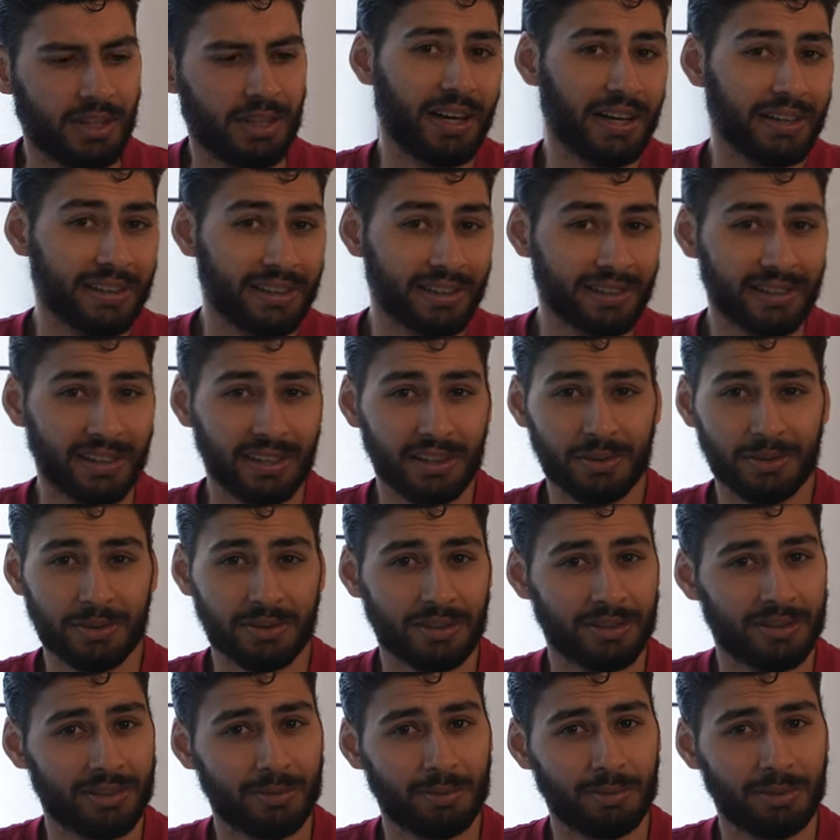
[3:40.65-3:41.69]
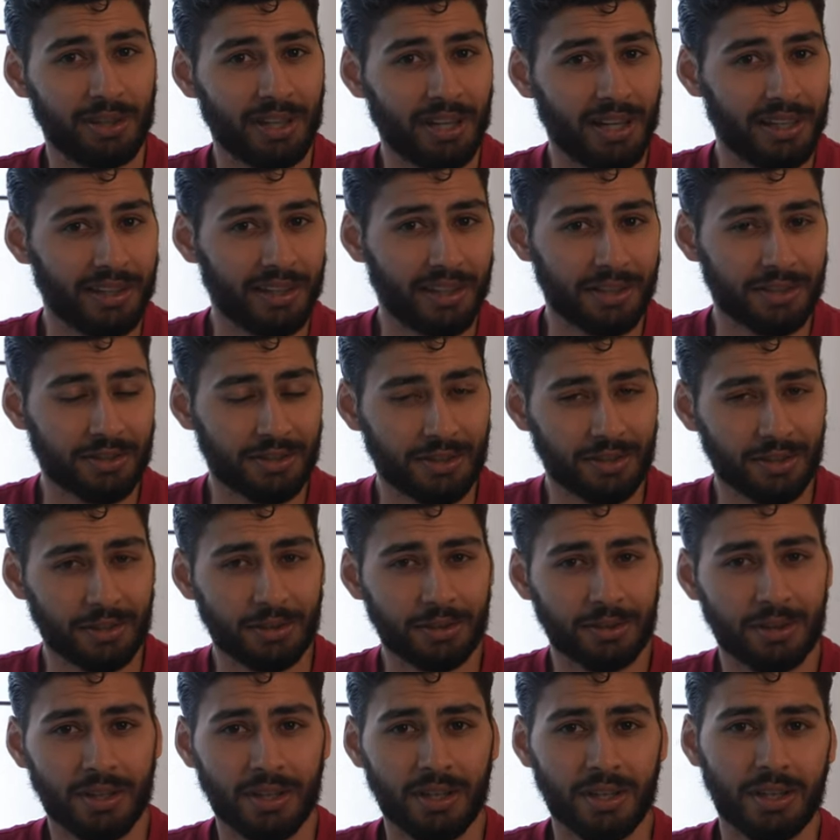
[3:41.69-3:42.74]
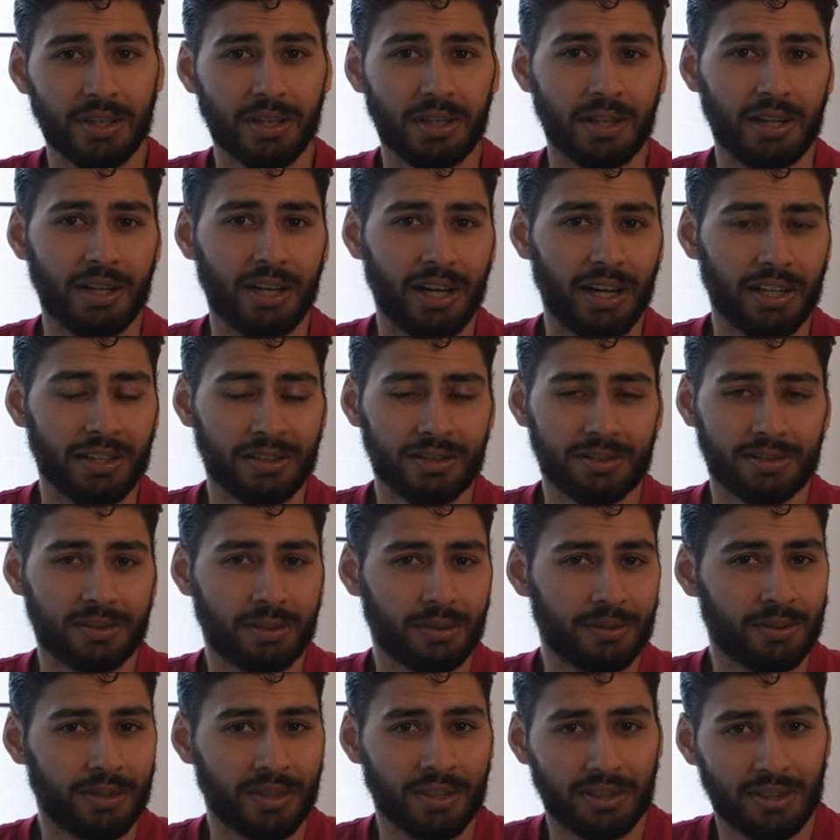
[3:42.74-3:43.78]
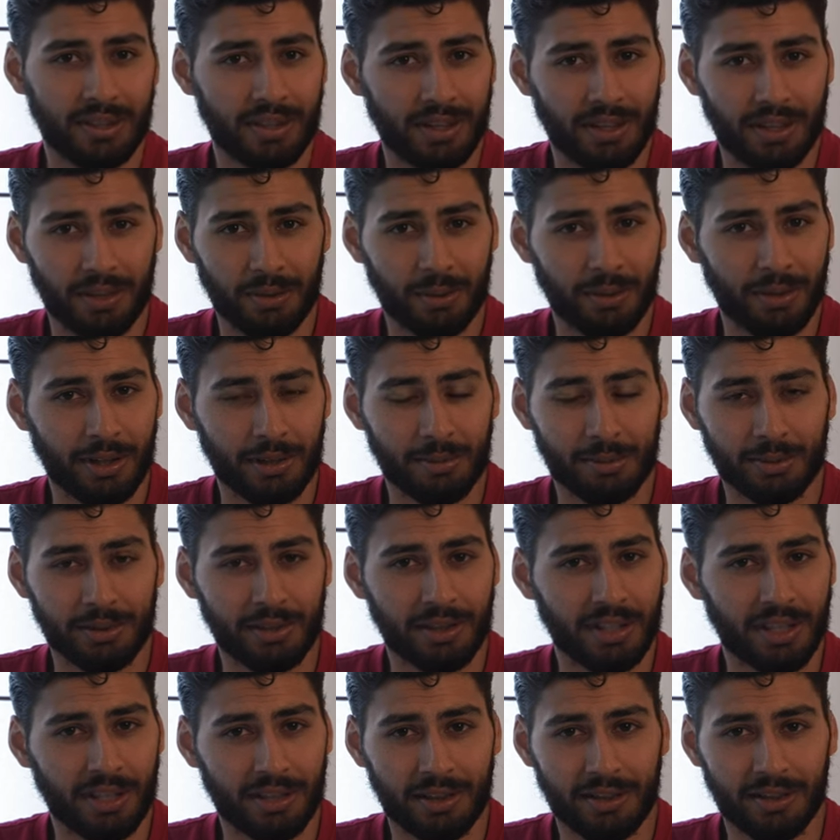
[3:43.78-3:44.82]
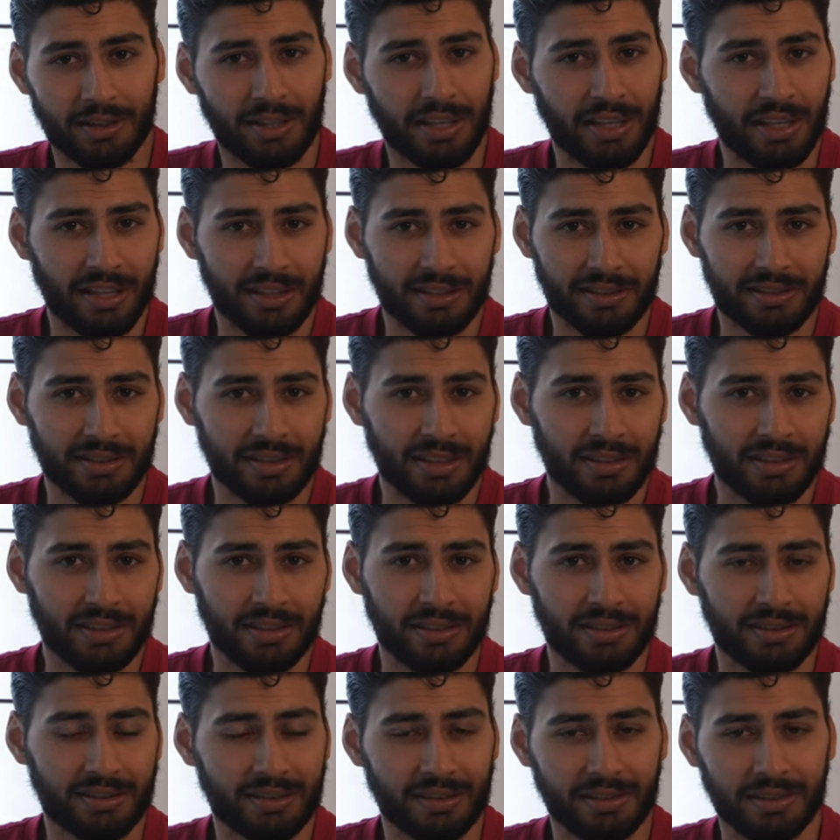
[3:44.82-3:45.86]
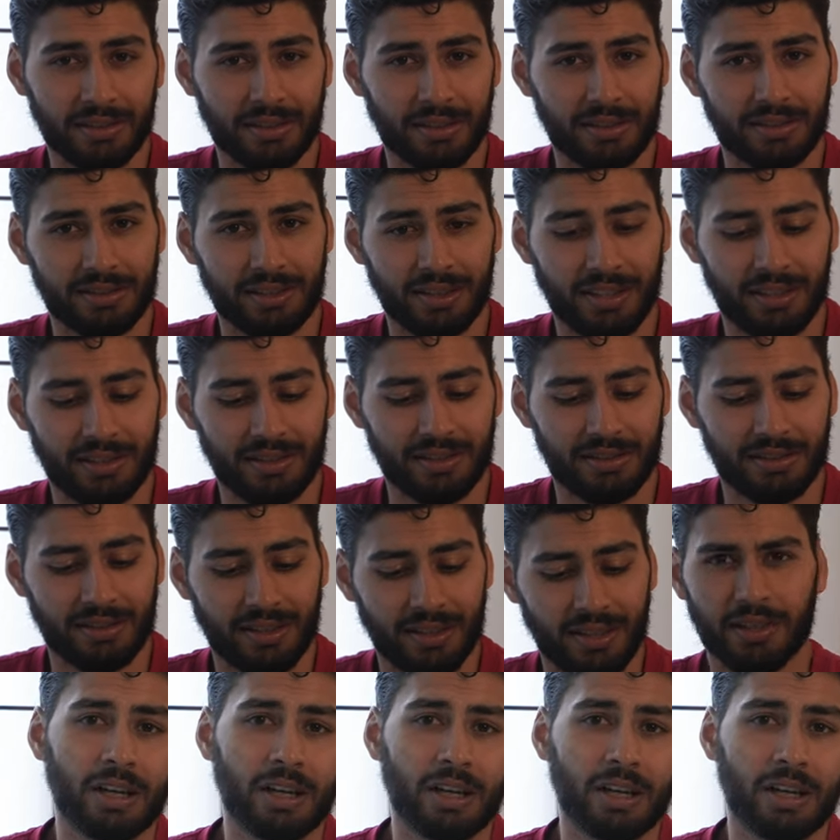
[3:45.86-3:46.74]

I think that it was a supply issue I just don't think that they were able to get their hands on the steel cassettes.